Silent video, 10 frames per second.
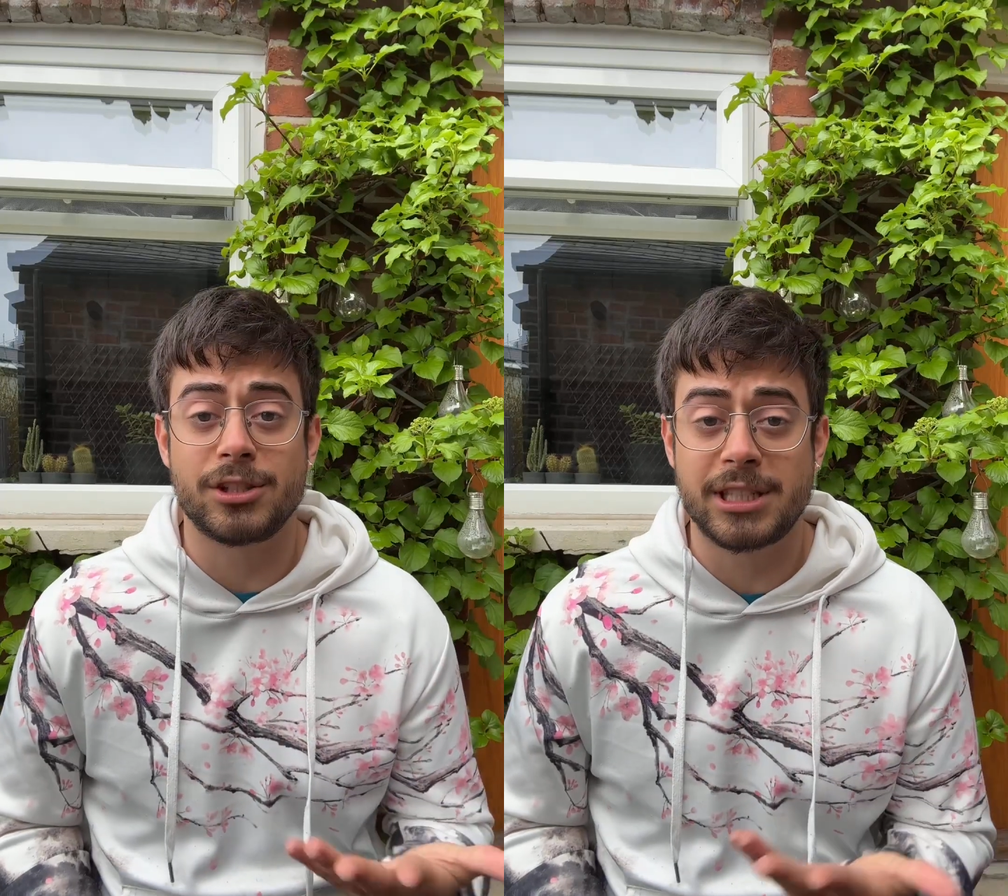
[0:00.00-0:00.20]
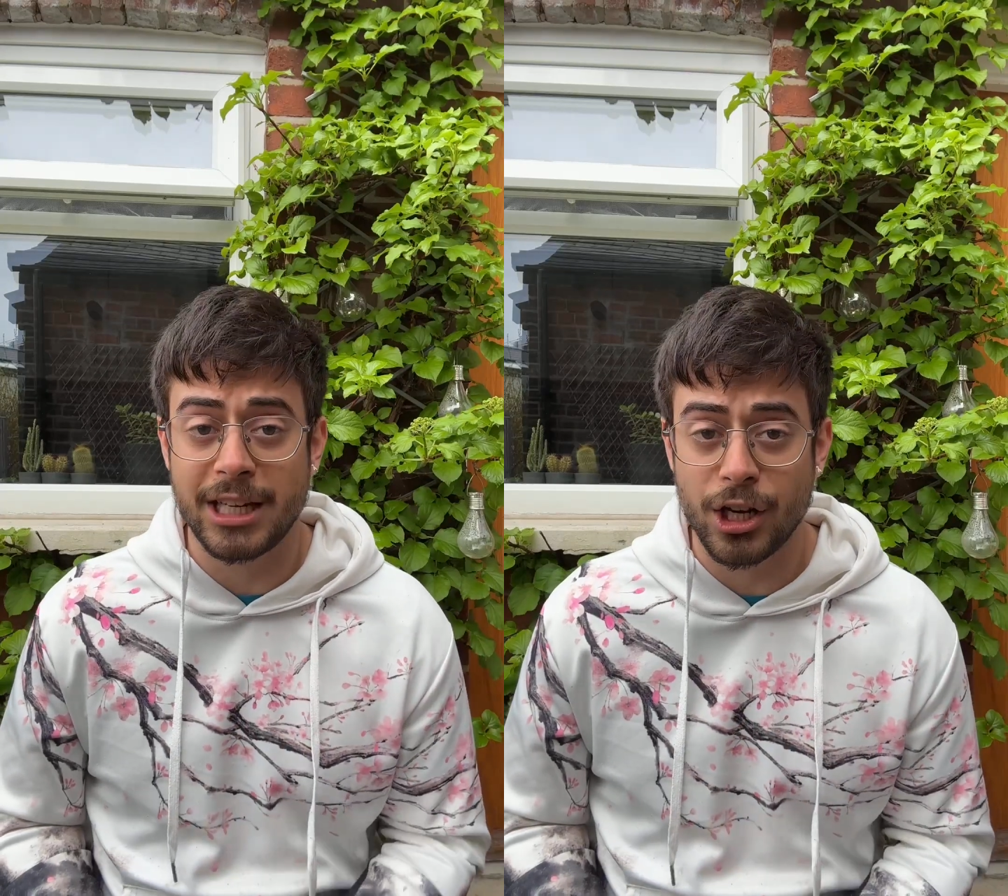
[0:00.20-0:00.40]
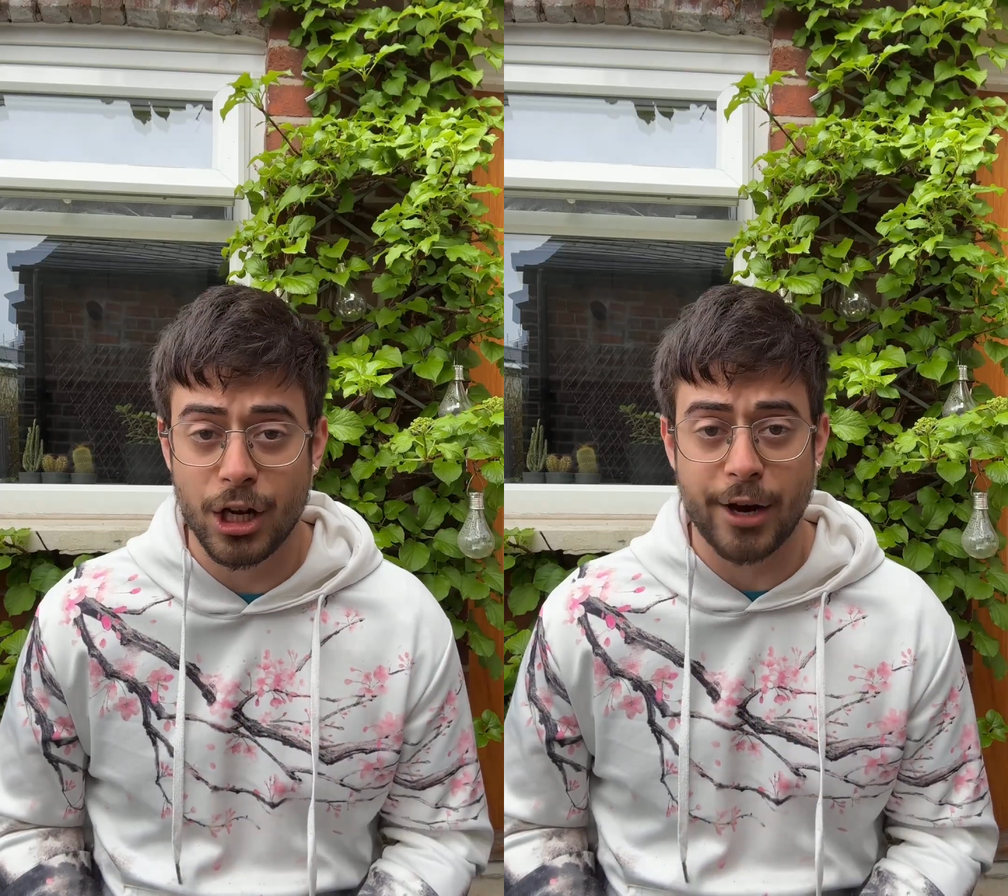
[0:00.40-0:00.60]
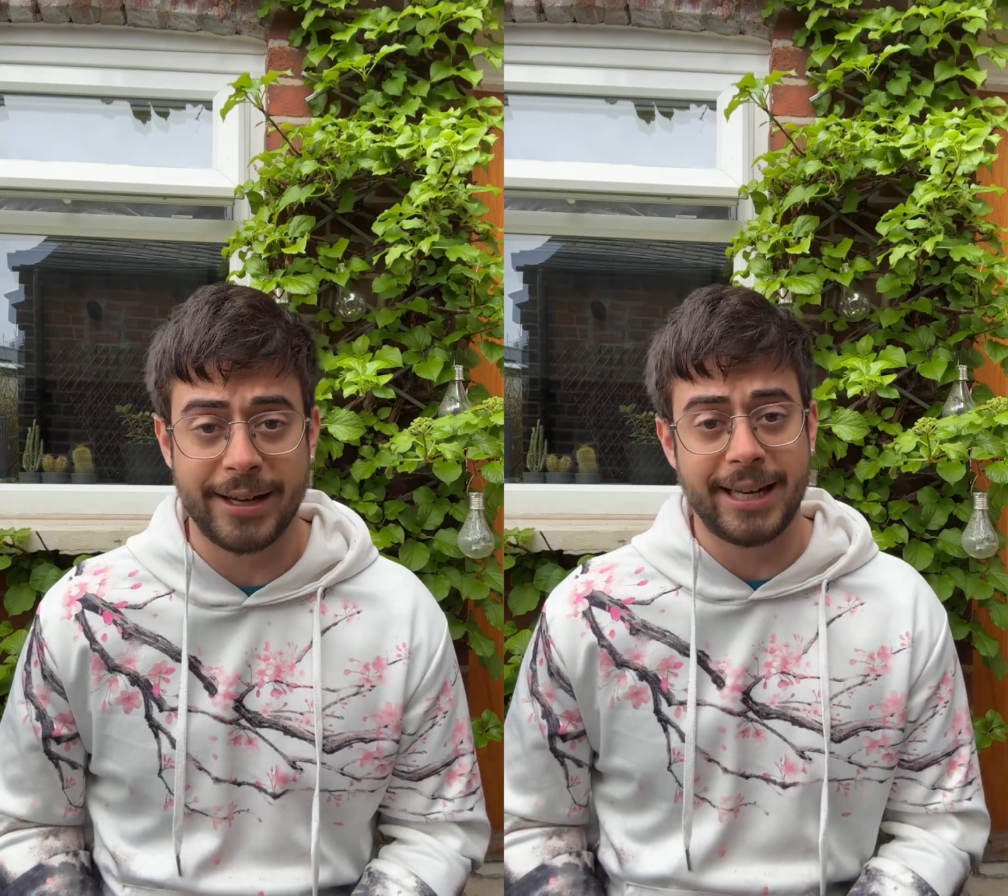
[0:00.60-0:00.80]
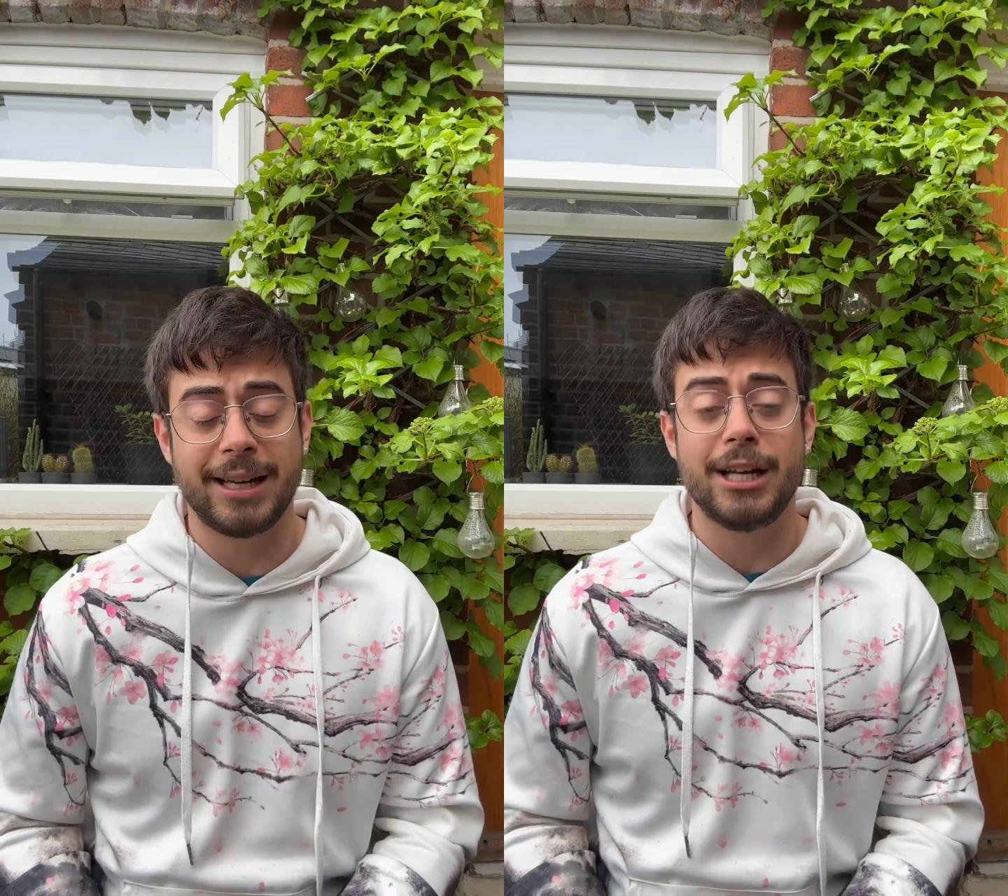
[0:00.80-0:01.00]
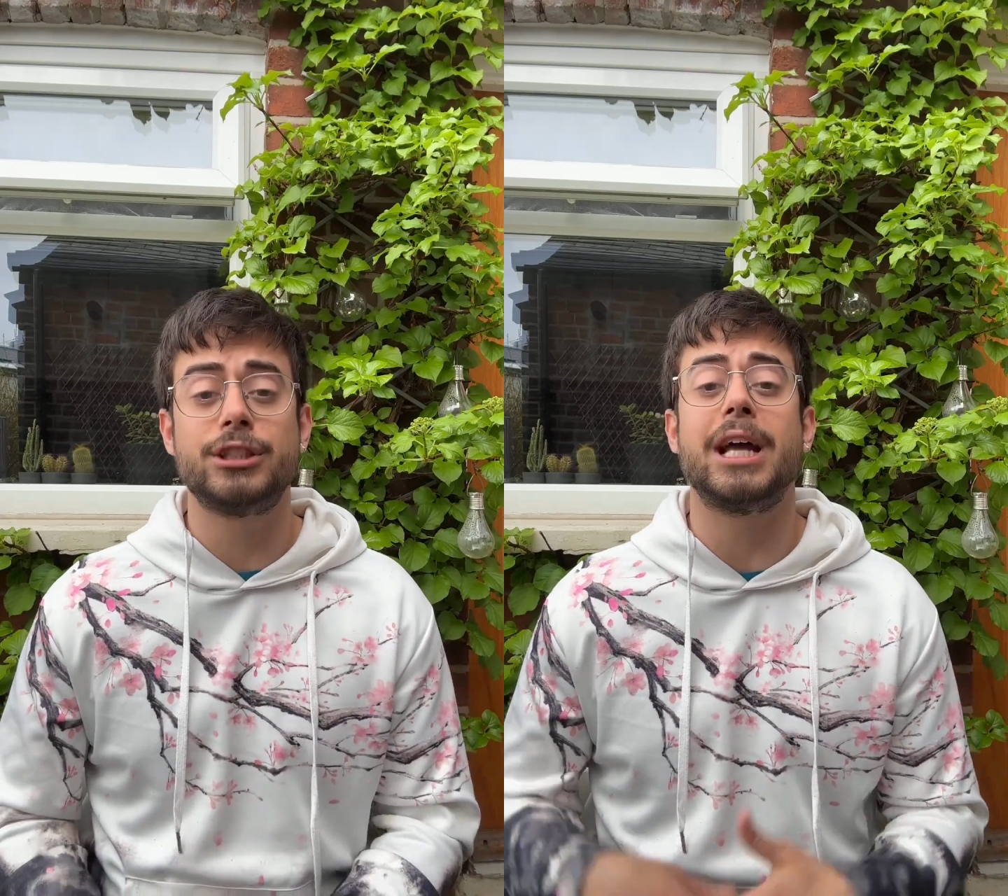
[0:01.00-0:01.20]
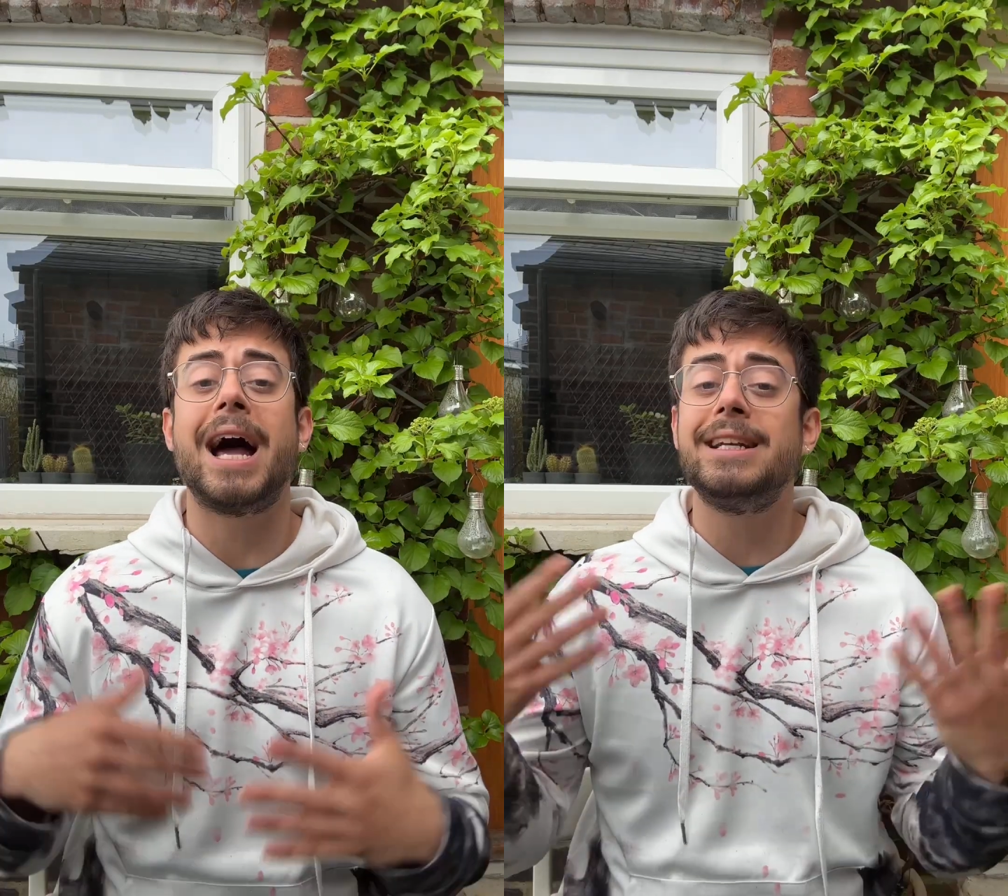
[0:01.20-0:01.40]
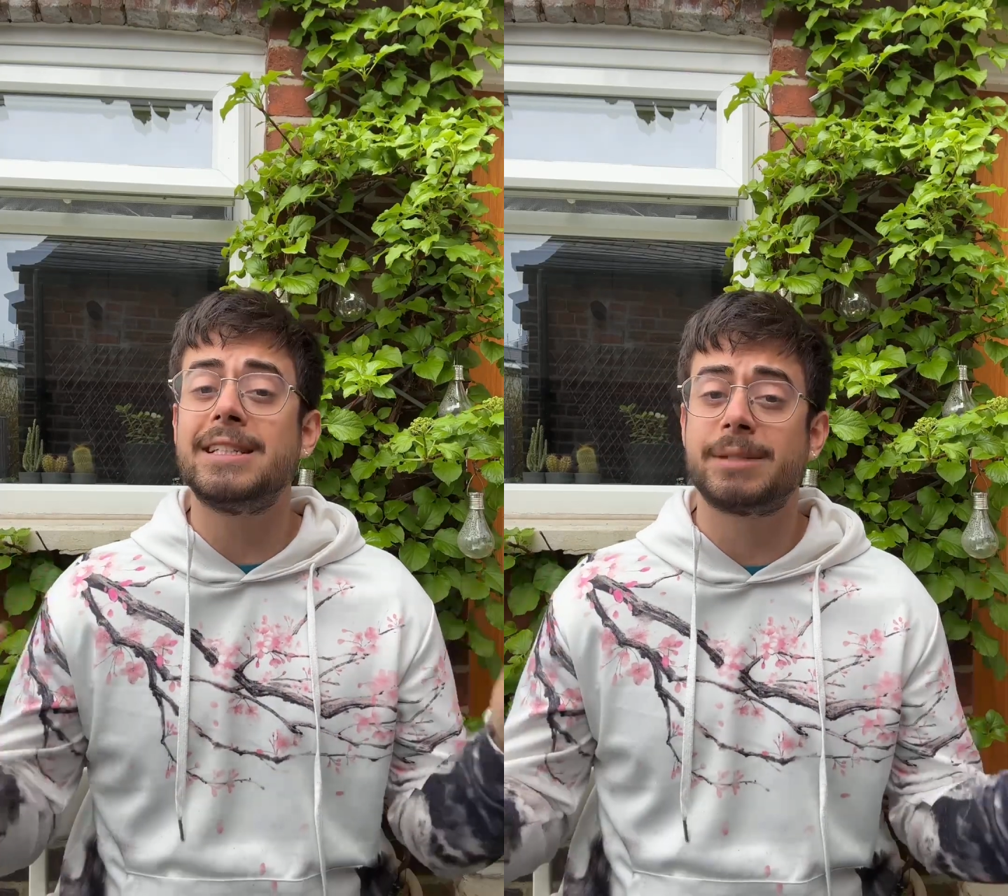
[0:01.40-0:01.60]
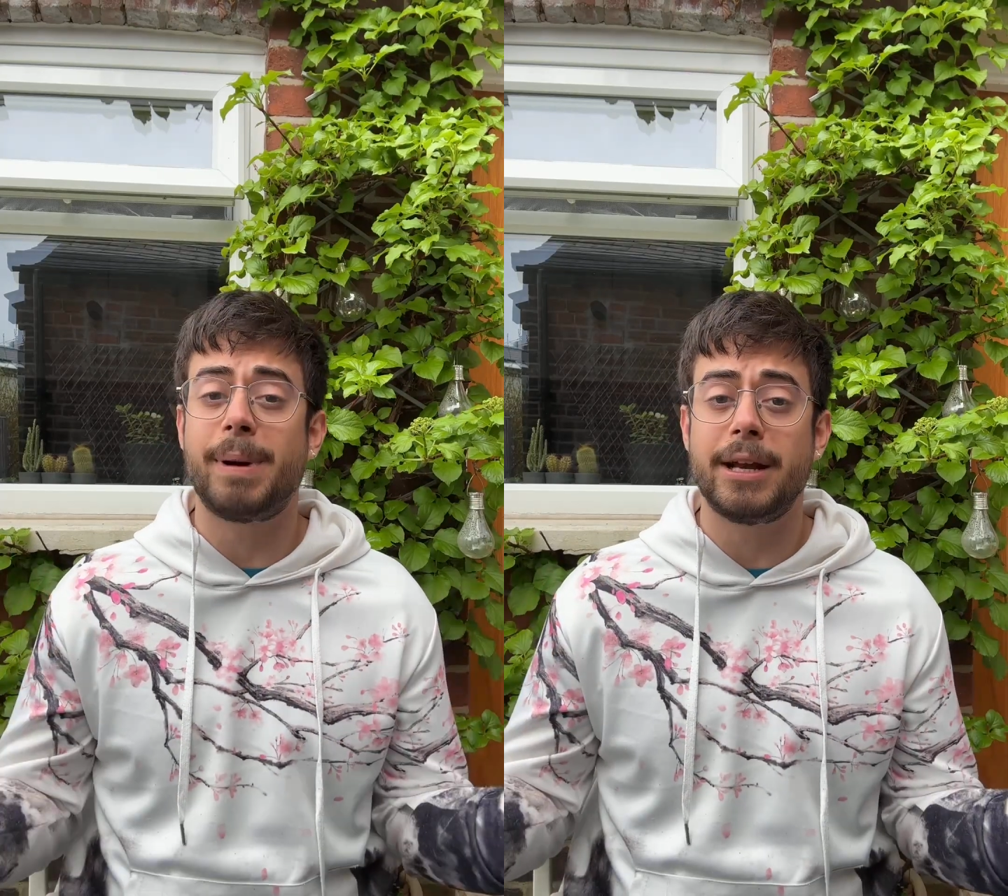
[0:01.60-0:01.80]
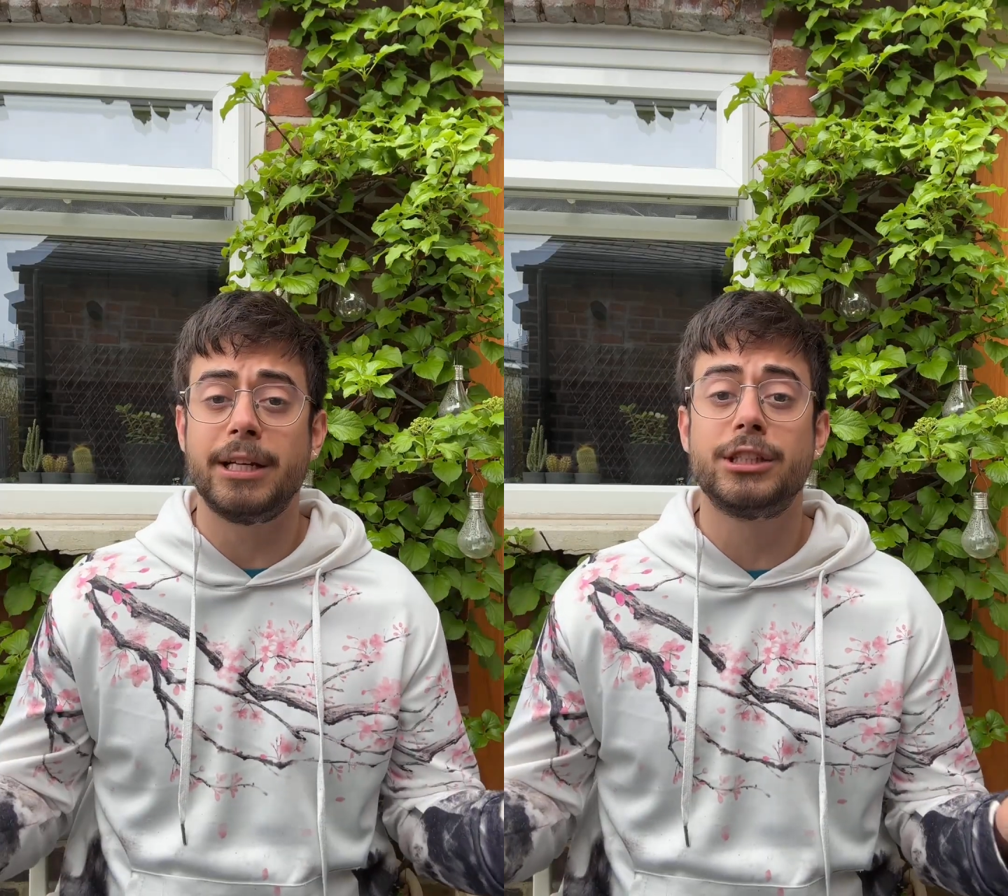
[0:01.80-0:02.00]
singular in English, and in
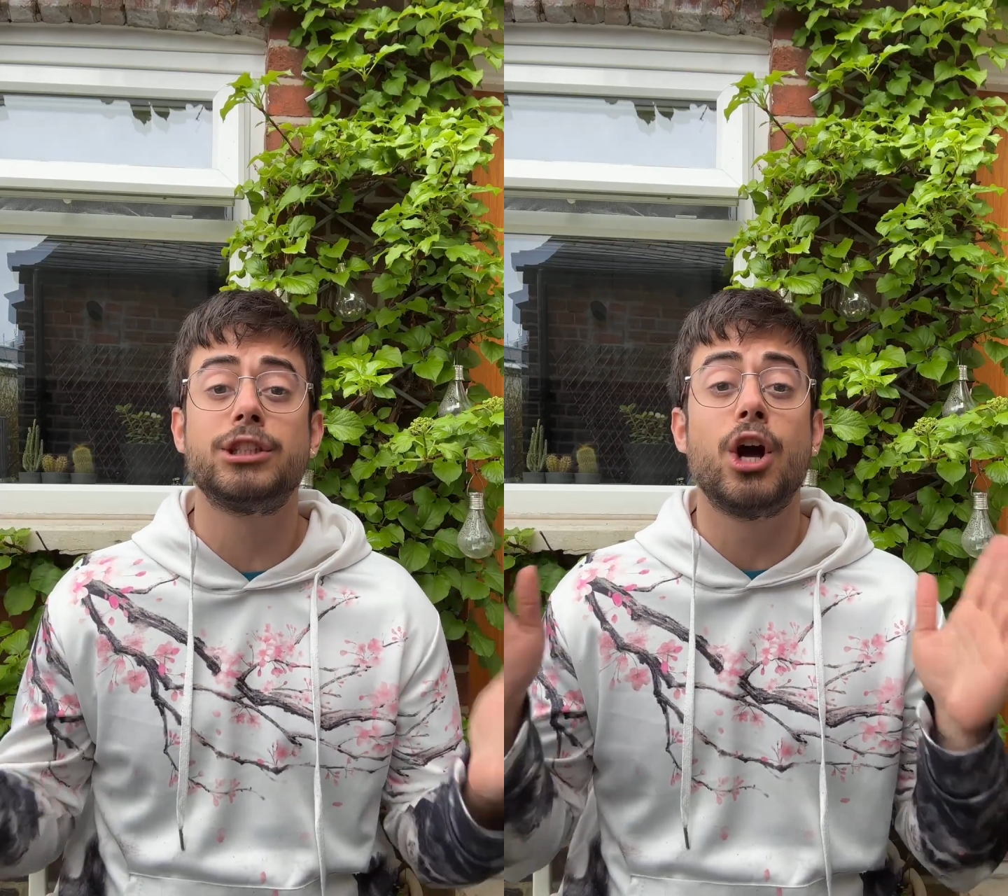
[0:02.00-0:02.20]
Spanish,